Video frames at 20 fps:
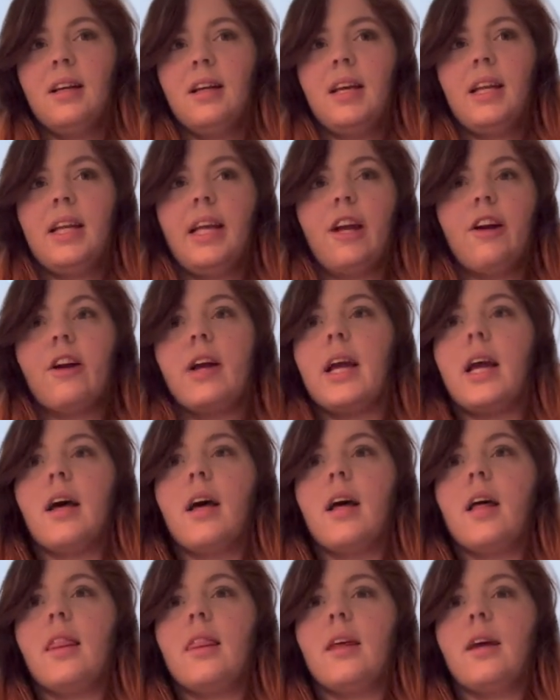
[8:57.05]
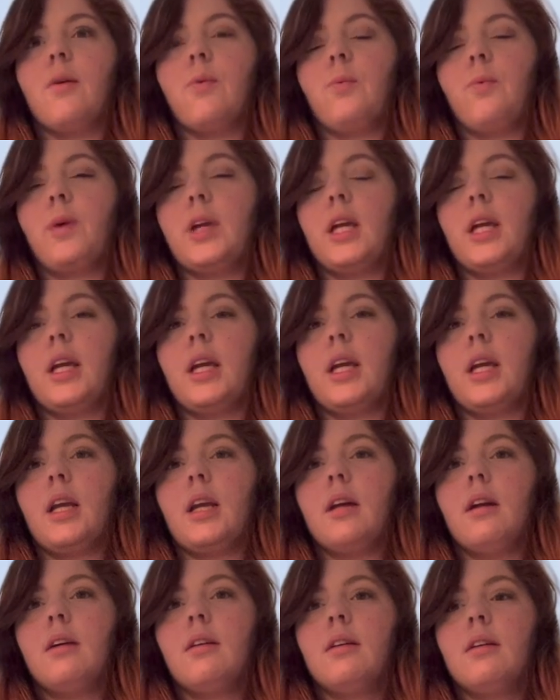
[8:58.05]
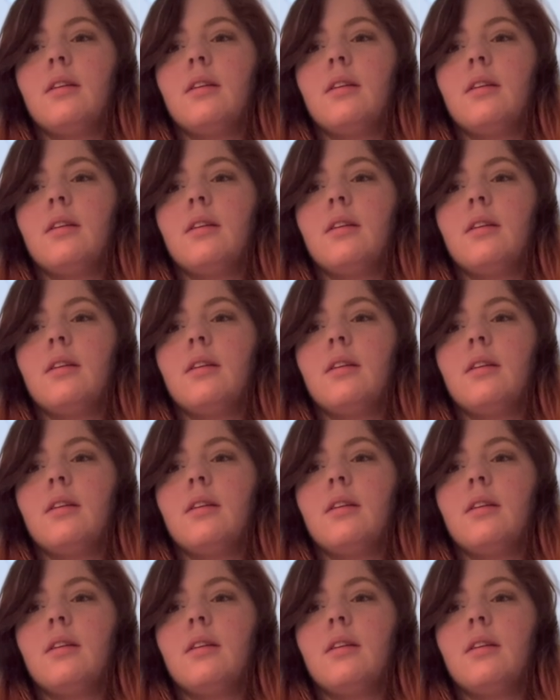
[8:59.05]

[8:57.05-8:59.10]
an area that we,